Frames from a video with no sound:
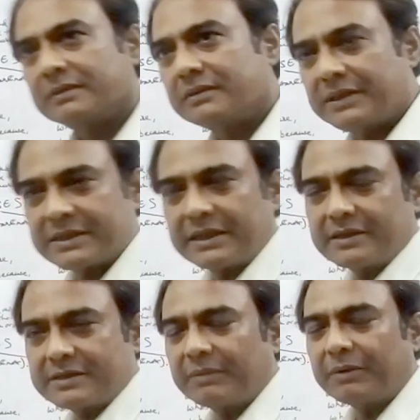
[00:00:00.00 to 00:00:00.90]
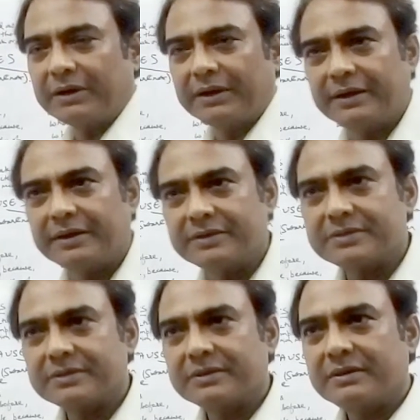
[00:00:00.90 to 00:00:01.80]
These are the
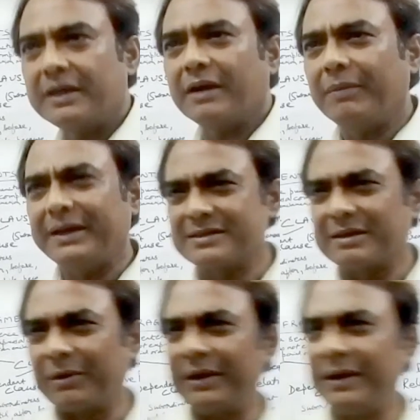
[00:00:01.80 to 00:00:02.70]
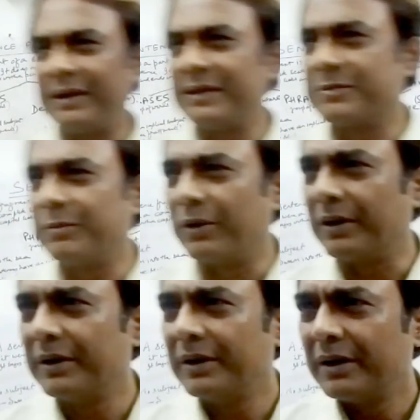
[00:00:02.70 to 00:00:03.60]
subordinators. There are many subordinators more.
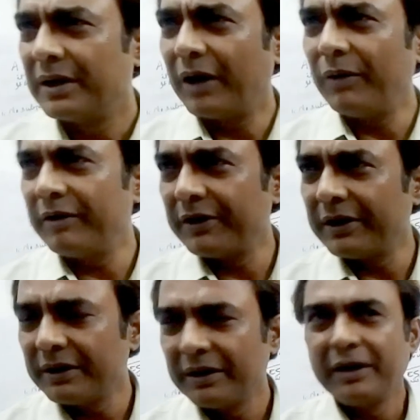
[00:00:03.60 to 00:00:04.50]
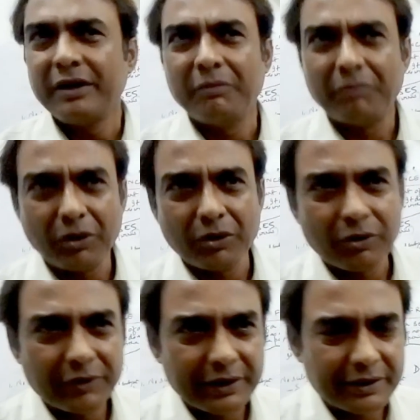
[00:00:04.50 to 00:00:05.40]
However,
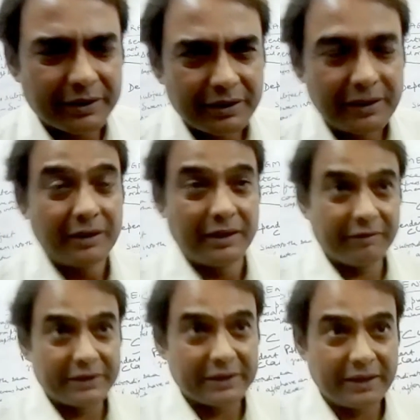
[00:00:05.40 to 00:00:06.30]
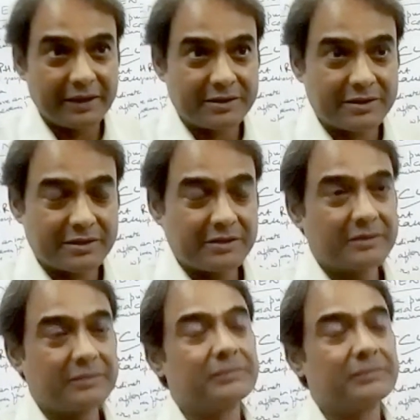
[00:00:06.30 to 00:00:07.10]
moreover, nevertheless.